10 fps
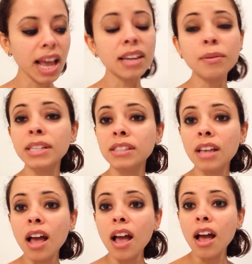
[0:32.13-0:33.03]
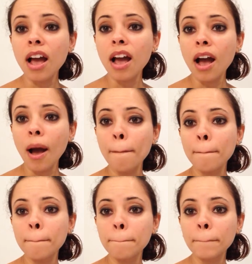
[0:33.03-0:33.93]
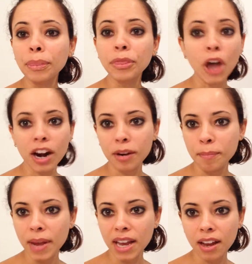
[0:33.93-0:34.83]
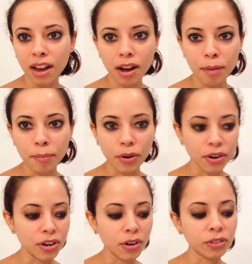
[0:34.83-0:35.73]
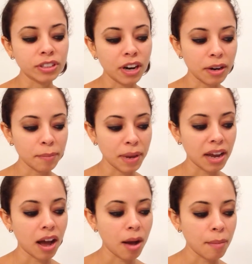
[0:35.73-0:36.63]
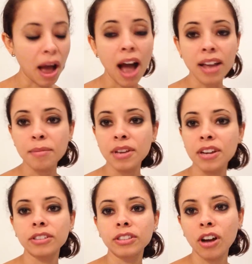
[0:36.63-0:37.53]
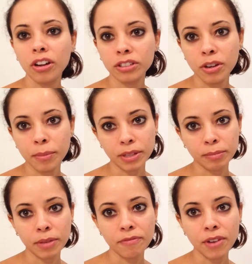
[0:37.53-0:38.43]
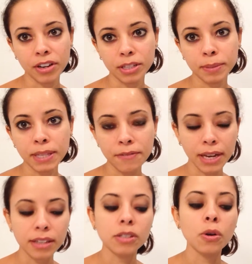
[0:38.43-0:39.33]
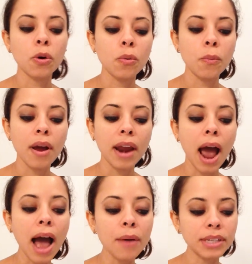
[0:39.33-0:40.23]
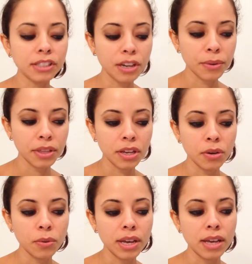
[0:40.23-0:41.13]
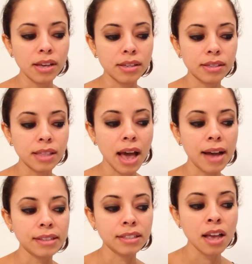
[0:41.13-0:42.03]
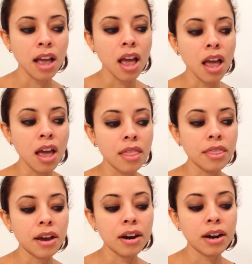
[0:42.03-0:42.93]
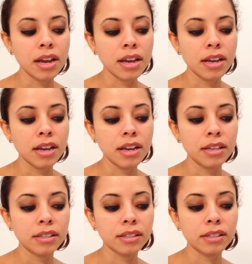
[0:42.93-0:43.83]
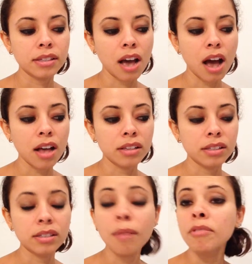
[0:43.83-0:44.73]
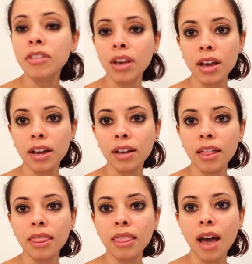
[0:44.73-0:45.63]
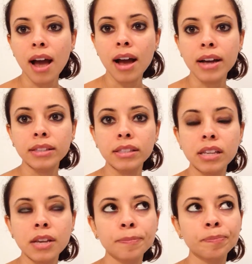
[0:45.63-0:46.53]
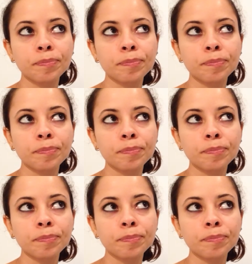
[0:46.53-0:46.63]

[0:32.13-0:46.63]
anyways, dark makeup or no dark makeup, I am here to talk to you about something very specific. So what I want to share with you is that there is uh, something that